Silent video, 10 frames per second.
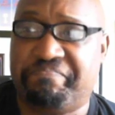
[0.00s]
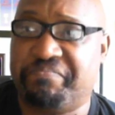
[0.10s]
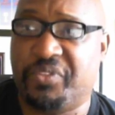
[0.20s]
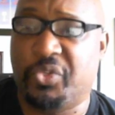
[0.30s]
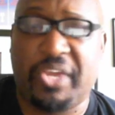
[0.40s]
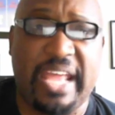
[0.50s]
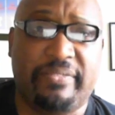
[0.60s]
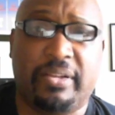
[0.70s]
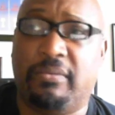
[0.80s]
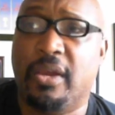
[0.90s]
you can't
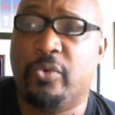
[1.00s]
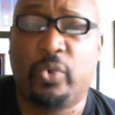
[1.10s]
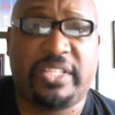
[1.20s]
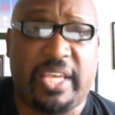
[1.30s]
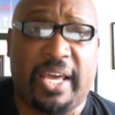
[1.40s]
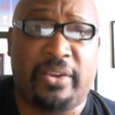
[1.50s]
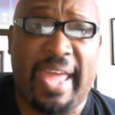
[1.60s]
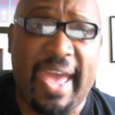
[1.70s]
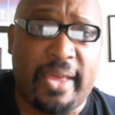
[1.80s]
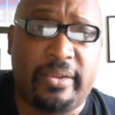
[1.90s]
even really take out an
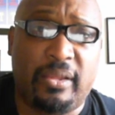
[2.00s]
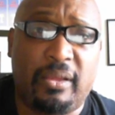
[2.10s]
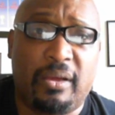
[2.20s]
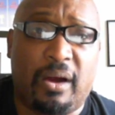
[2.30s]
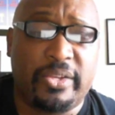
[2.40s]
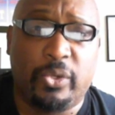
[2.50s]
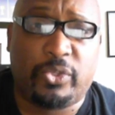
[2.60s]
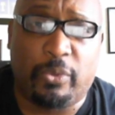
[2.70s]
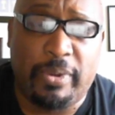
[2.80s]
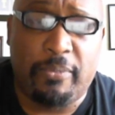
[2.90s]
ad on
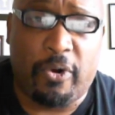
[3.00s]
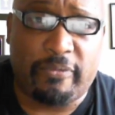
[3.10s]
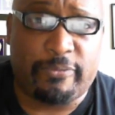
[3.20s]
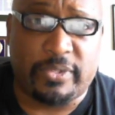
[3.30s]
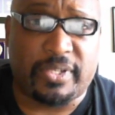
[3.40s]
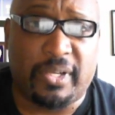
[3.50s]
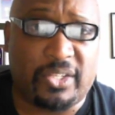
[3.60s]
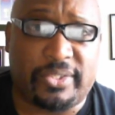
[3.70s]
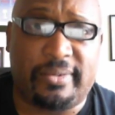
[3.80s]
YouTube anymore for seduction.